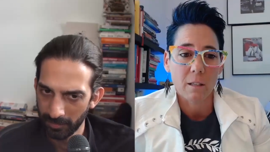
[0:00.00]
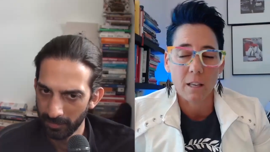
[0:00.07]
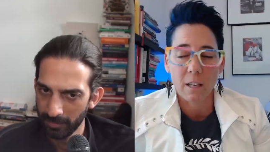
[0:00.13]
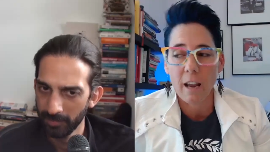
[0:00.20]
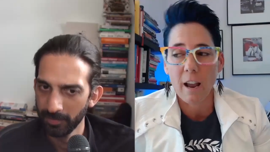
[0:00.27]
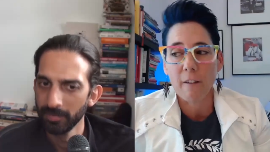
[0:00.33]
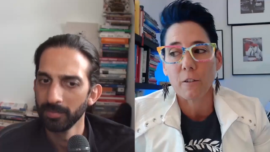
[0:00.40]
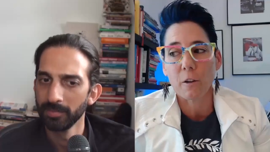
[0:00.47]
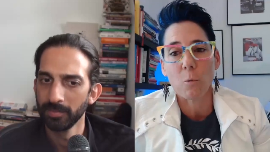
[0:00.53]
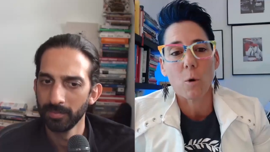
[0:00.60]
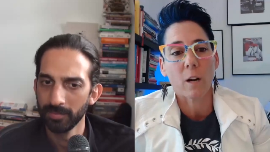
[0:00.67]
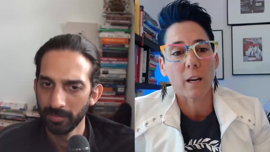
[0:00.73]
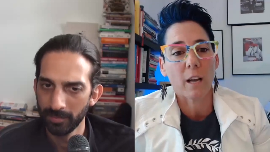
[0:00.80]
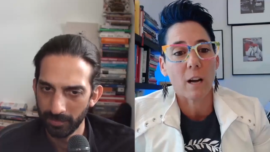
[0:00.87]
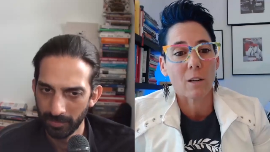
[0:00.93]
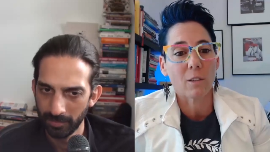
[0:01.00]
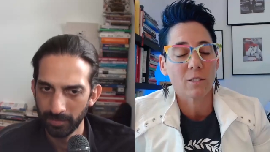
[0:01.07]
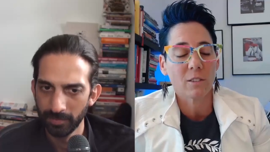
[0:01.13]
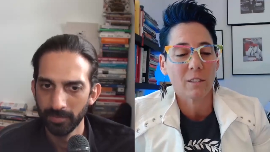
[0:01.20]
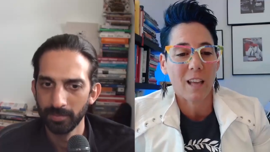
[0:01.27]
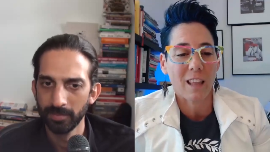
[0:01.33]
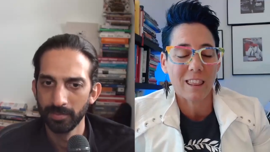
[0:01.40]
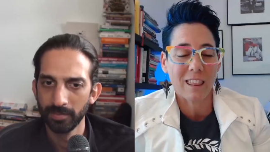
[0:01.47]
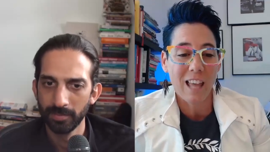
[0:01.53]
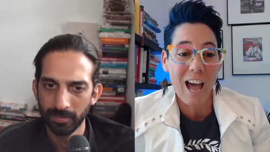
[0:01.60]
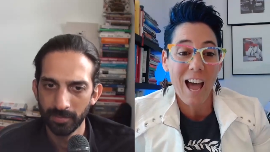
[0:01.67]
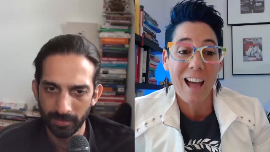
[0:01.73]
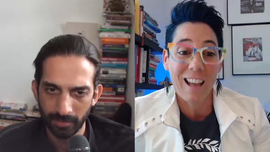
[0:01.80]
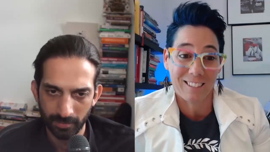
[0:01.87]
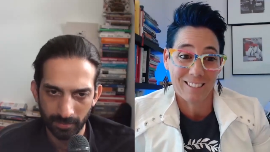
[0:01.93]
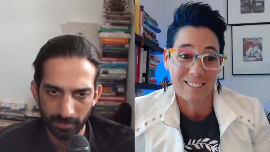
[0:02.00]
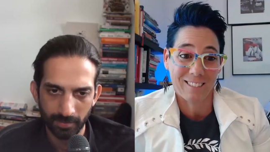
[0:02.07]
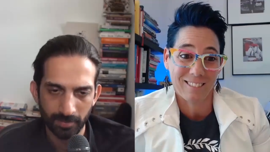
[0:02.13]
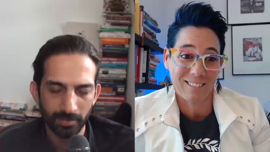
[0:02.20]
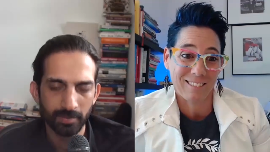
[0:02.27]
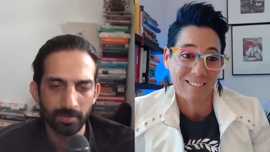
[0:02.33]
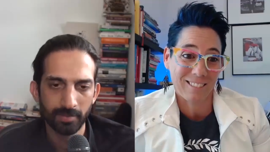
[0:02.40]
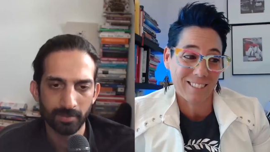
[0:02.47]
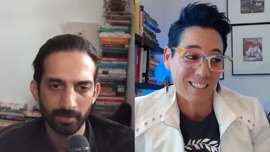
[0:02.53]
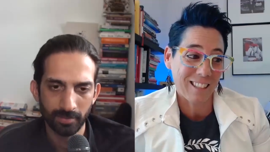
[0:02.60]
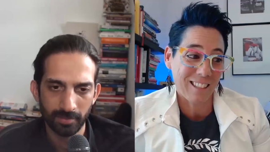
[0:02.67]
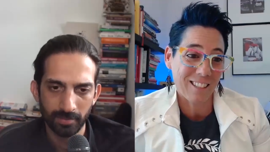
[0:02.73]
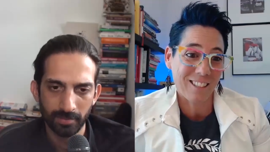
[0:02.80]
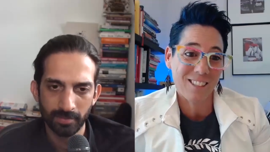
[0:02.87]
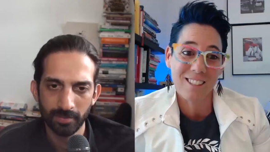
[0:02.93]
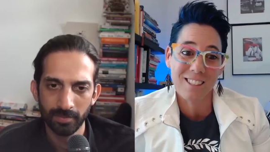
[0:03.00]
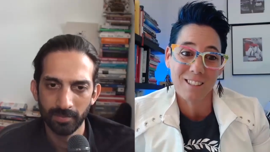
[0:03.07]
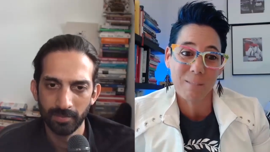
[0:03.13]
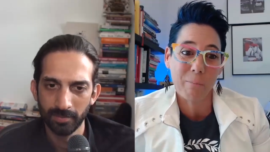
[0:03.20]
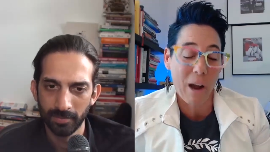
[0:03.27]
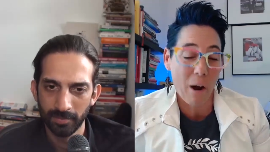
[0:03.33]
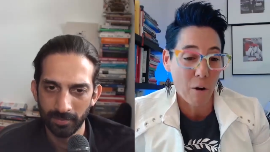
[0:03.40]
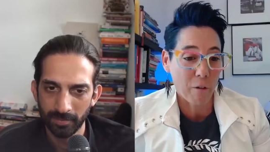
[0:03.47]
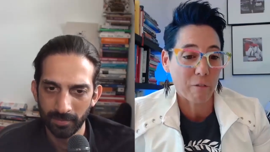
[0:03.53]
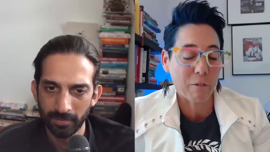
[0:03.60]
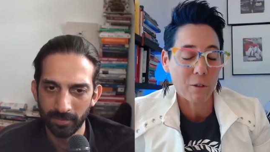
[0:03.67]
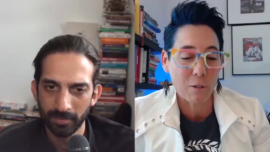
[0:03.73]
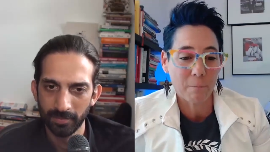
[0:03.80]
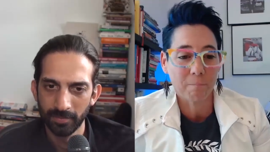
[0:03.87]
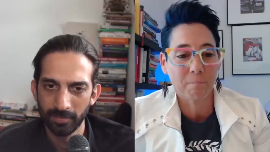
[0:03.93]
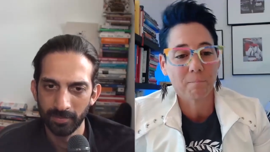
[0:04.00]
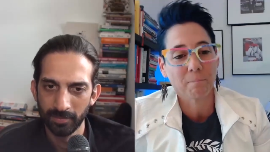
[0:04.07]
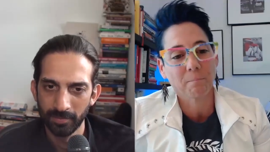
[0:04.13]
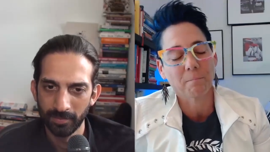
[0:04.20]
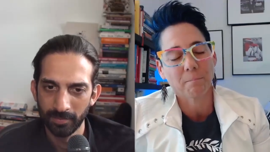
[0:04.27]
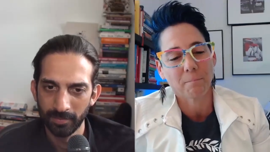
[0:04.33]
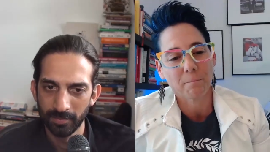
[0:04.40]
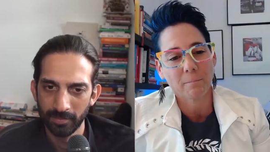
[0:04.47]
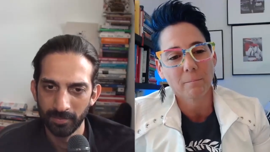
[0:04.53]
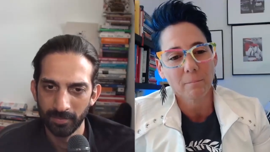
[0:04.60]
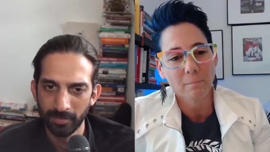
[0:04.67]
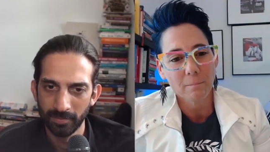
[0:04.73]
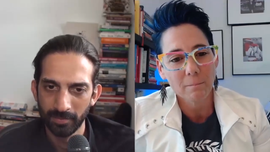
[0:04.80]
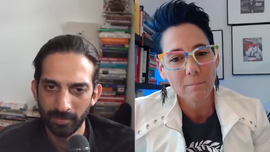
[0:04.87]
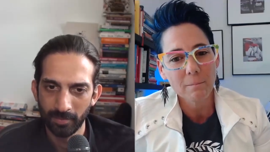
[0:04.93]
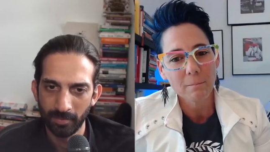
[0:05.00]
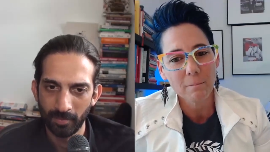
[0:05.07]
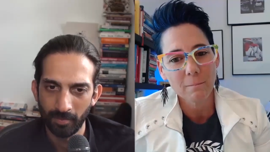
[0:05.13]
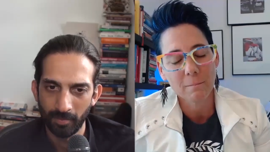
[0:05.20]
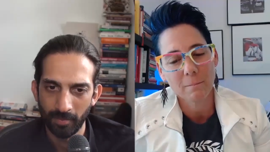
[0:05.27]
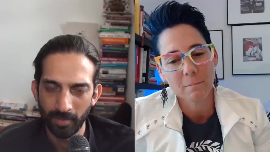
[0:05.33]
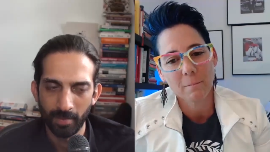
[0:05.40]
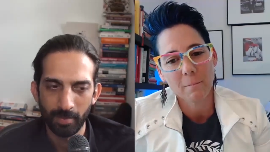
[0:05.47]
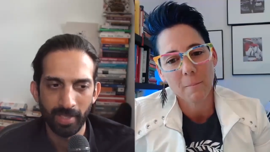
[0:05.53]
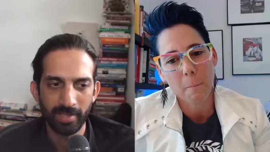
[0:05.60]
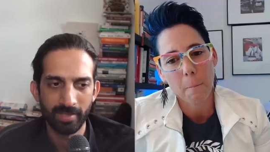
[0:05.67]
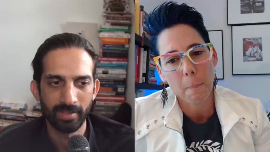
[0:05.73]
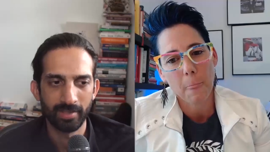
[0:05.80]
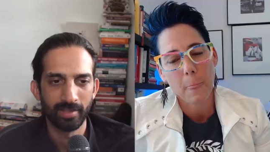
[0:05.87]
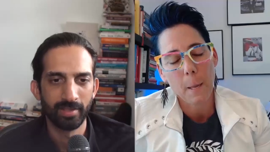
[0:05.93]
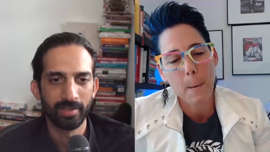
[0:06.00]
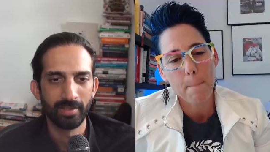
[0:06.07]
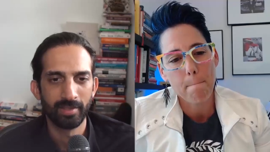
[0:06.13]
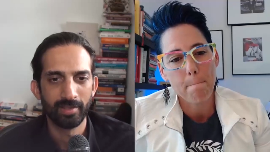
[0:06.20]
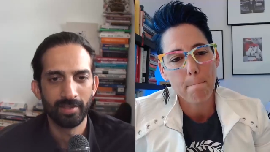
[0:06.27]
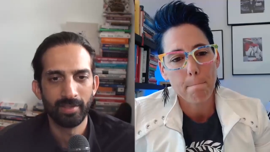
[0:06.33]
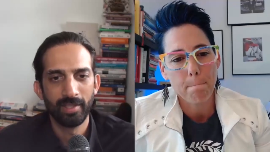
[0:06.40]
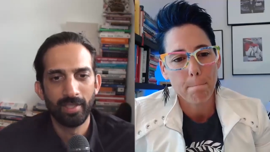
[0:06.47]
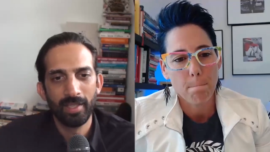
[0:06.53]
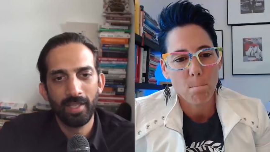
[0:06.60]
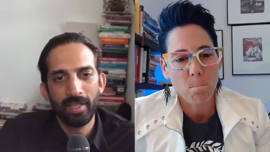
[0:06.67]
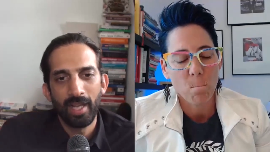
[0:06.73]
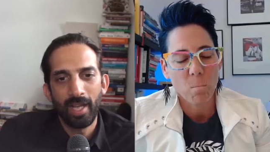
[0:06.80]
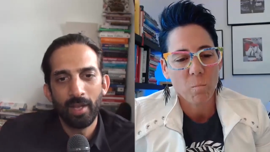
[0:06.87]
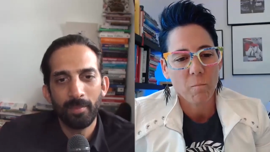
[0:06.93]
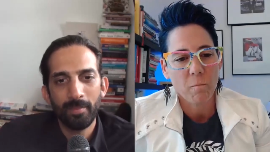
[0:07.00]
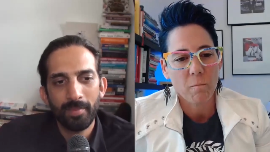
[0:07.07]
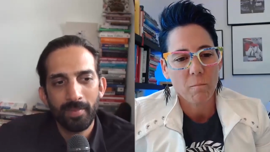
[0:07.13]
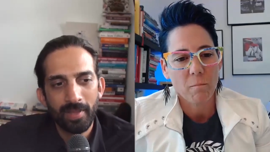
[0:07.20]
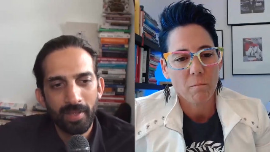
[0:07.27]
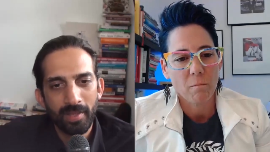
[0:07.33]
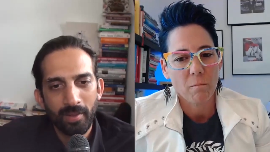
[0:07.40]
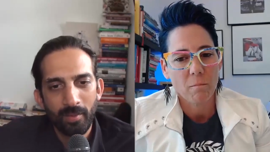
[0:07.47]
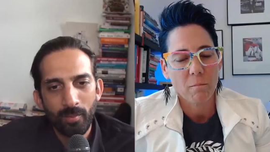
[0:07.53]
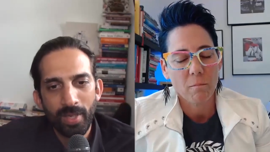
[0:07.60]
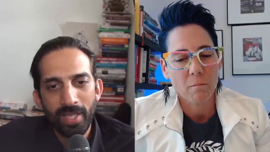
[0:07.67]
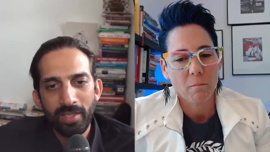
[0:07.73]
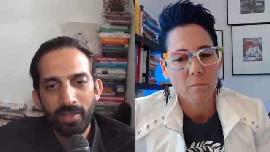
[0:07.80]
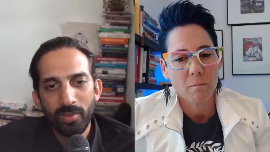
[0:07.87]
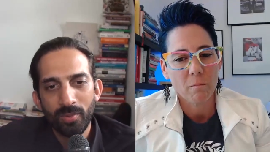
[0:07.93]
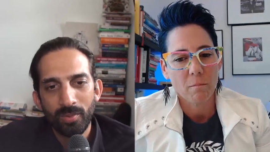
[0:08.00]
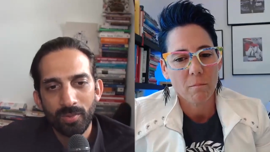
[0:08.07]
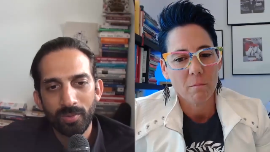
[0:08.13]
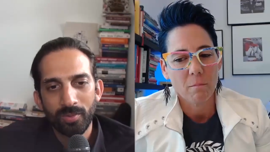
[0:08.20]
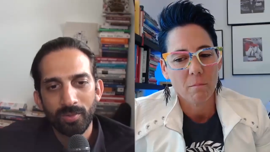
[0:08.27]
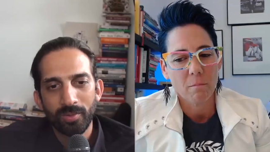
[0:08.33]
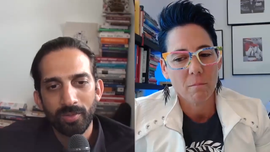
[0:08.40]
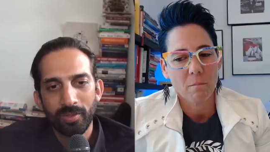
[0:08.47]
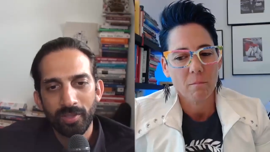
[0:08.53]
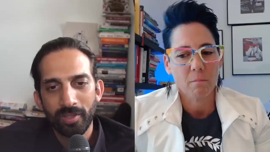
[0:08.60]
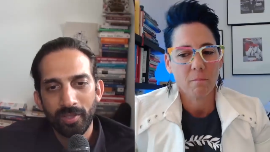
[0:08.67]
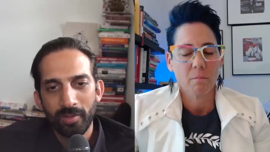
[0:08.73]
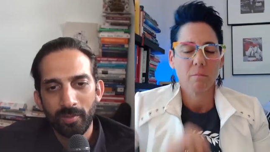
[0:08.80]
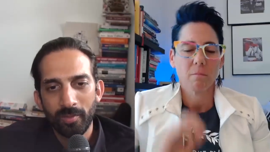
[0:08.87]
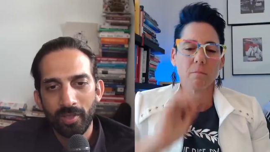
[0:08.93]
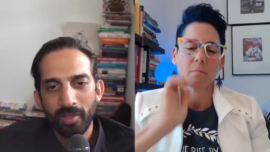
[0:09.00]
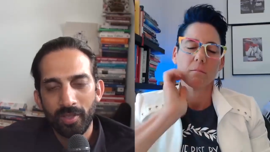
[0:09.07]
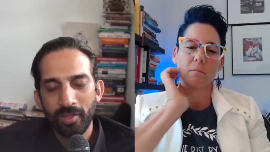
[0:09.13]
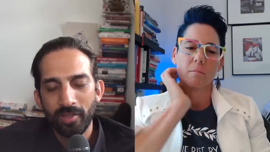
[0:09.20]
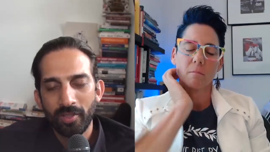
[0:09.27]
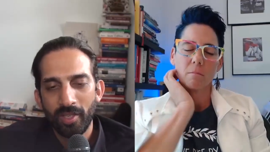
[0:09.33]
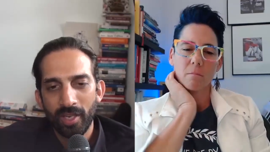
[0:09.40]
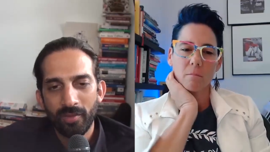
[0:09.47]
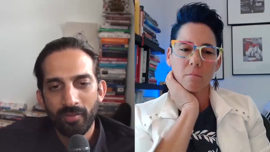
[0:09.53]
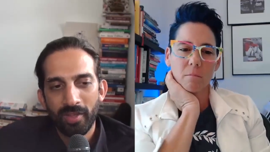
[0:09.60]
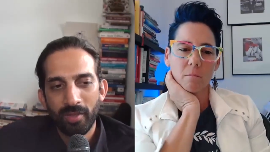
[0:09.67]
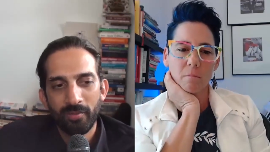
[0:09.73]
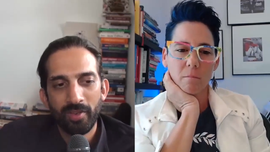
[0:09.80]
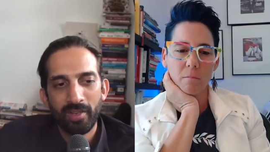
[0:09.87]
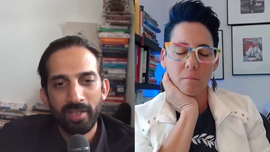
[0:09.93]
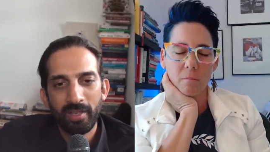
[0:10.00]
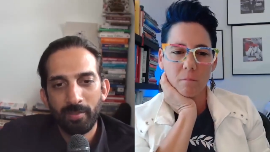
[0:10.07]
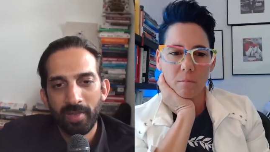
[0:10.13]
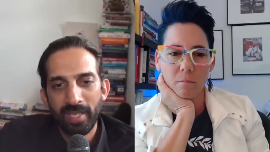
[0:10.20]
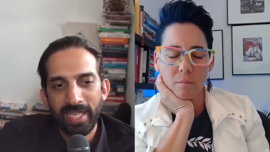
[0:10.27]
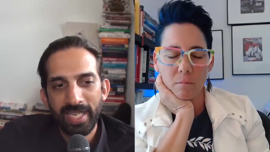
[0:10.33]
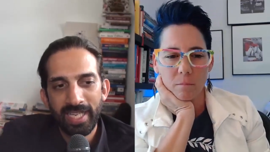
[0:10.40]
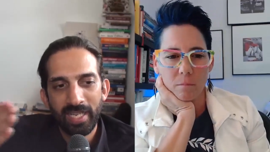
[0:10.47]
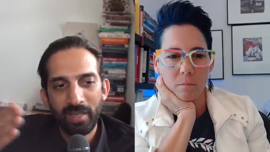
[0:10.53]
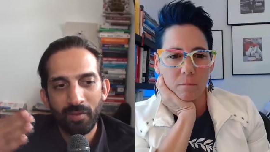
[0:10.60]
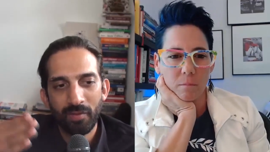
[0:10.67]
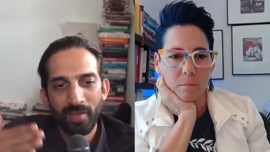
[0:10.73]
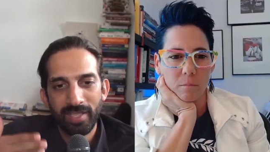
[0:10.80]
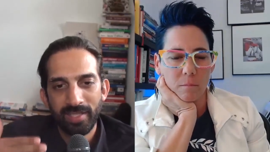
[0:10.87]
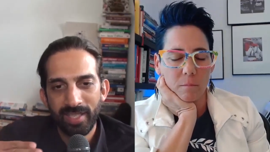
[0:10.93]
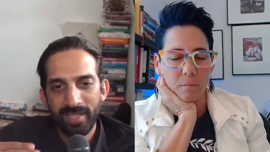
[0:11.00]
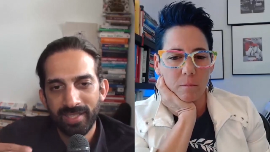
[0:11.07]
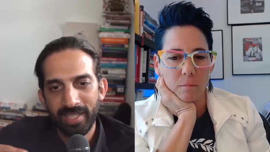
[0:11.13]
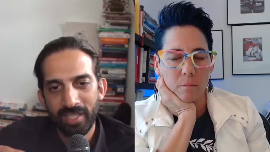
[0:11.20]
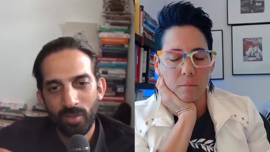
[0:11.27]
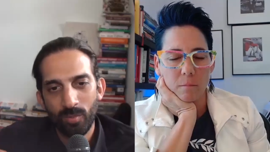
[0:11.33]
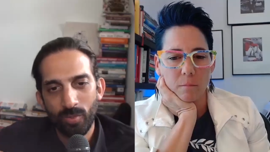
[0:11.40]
Speaker 1: than everyone else. And that is powerful.
Speaker 2: Amazing. Um, when you're kind of at the very beginning phase, let's say you